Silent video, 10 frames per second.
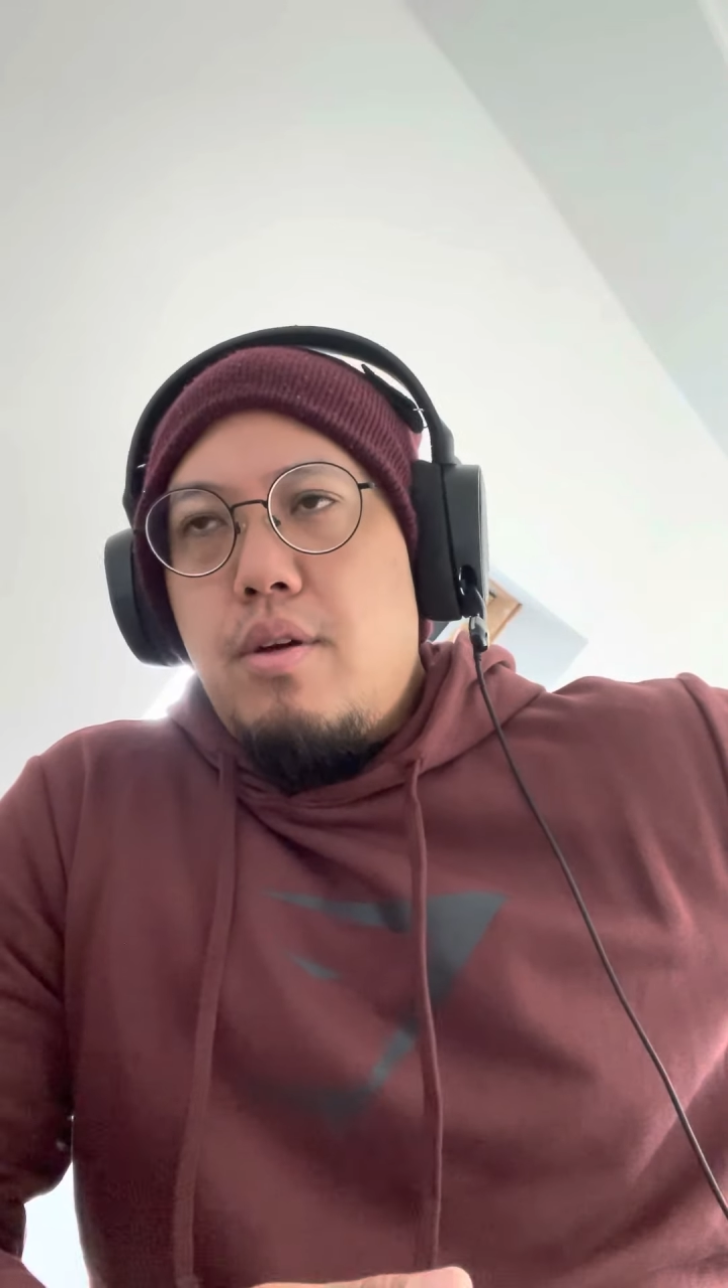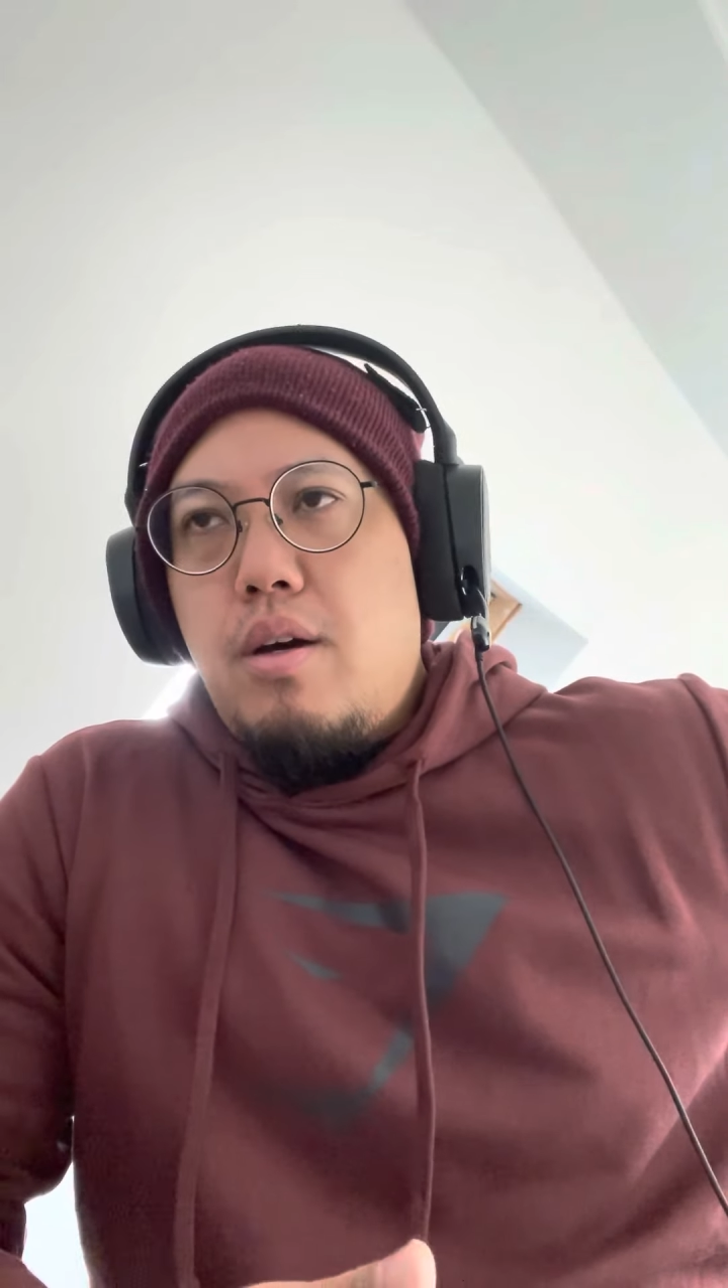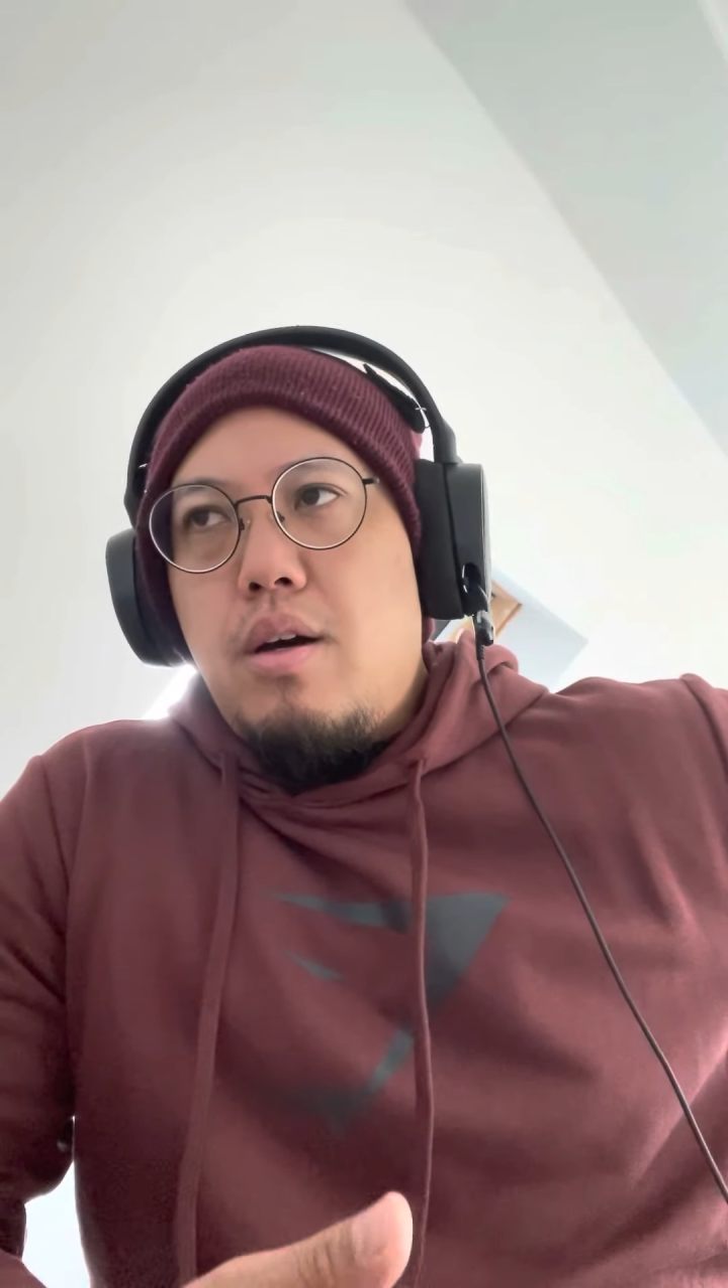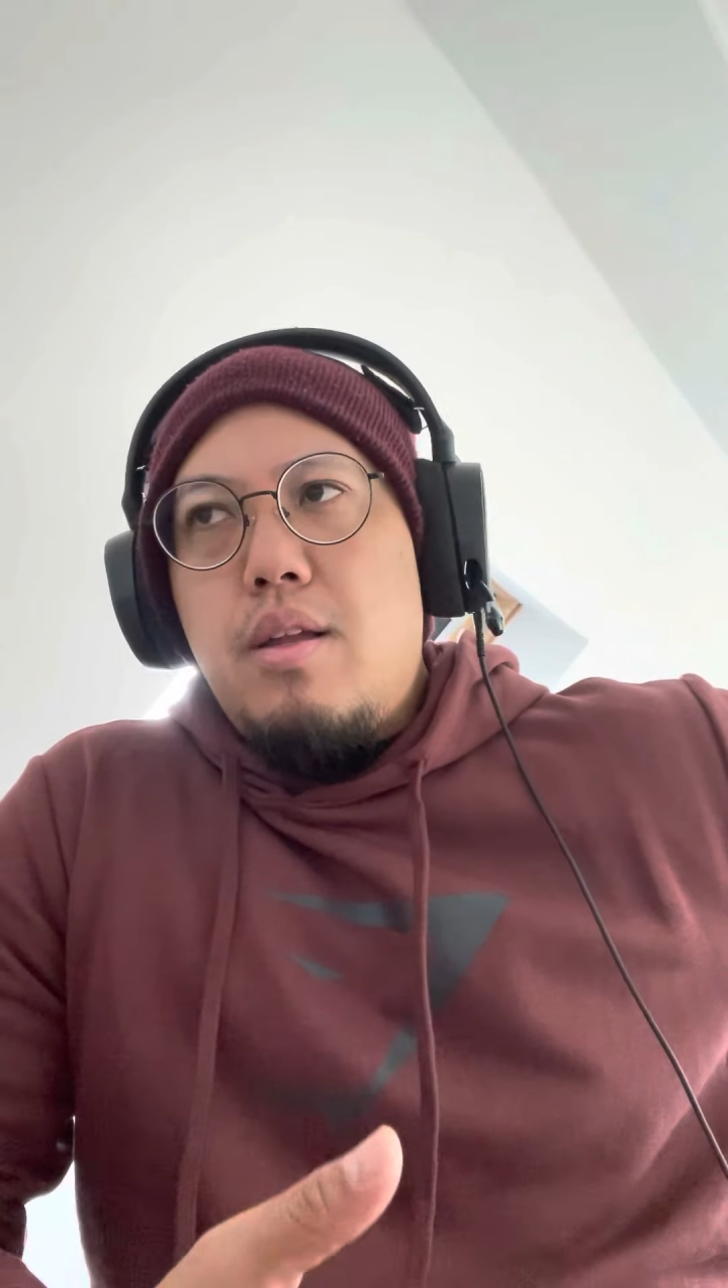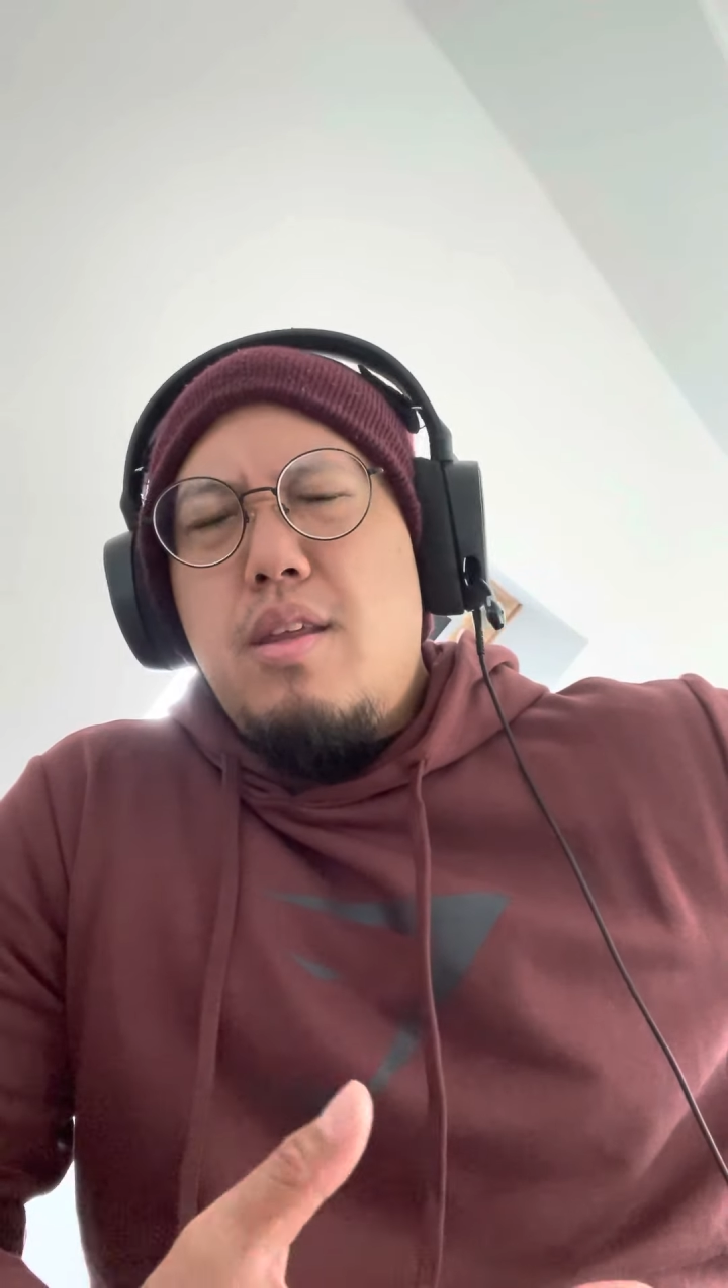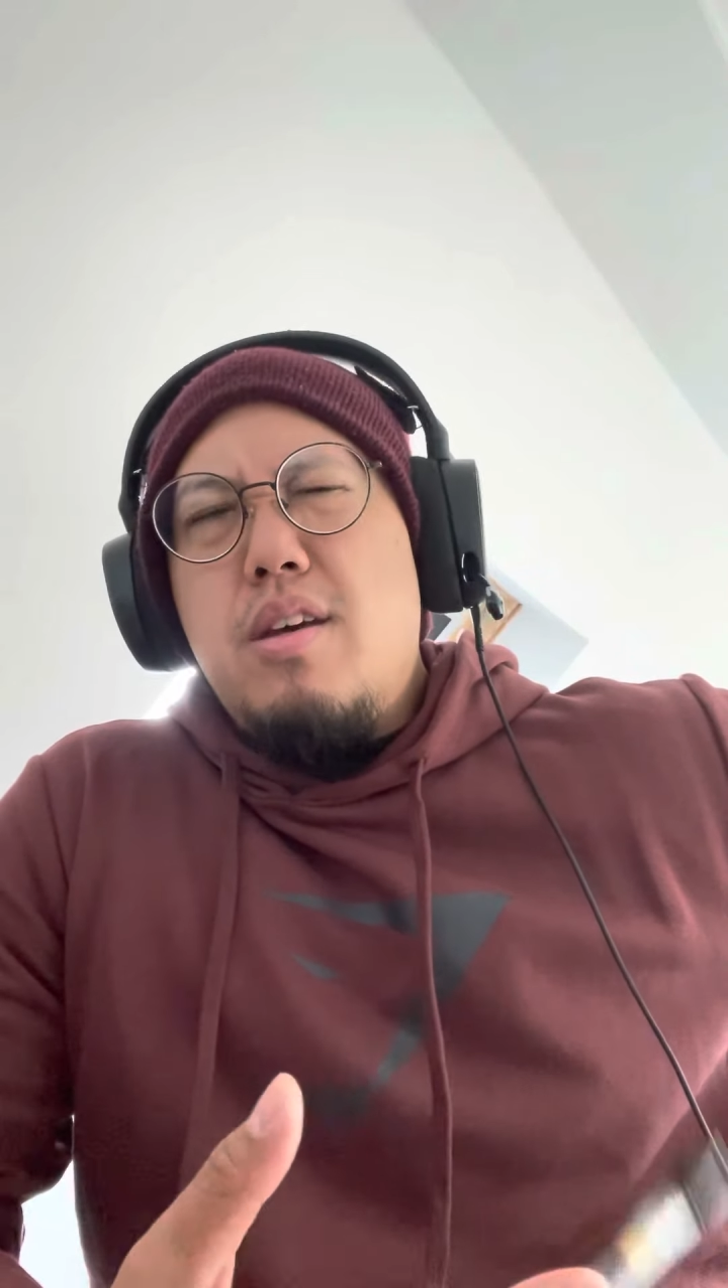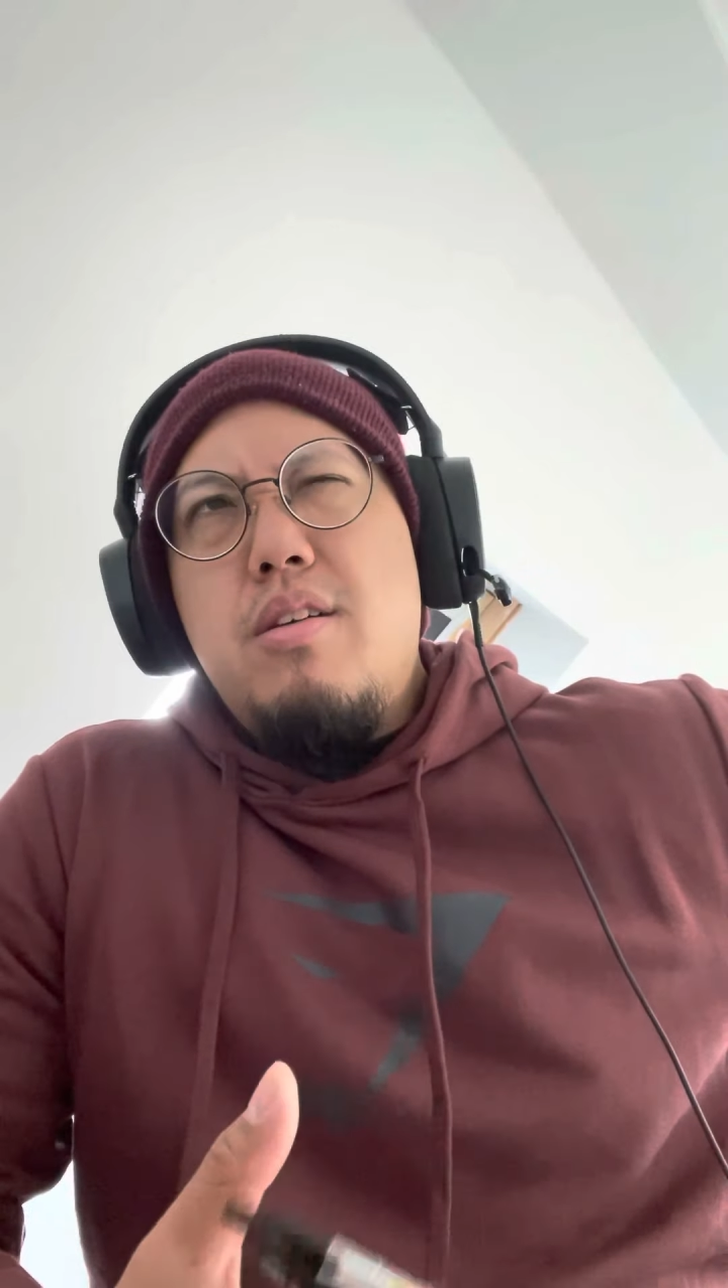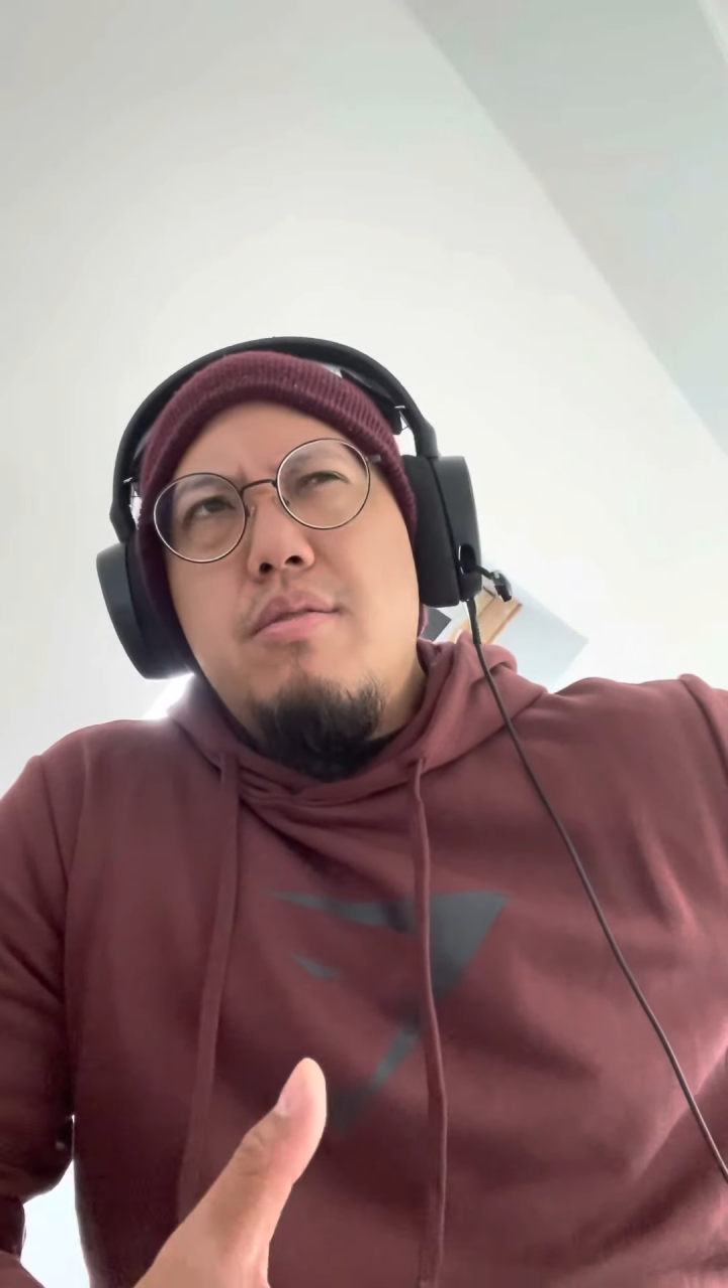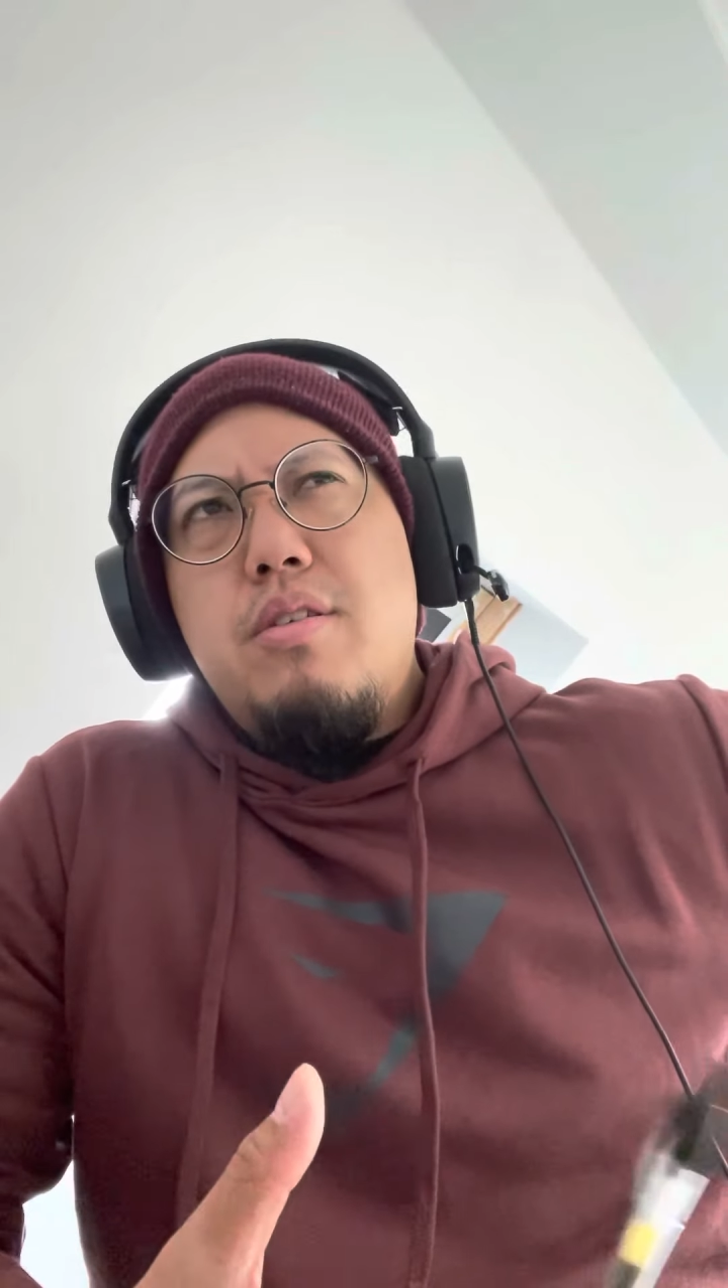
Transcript: I think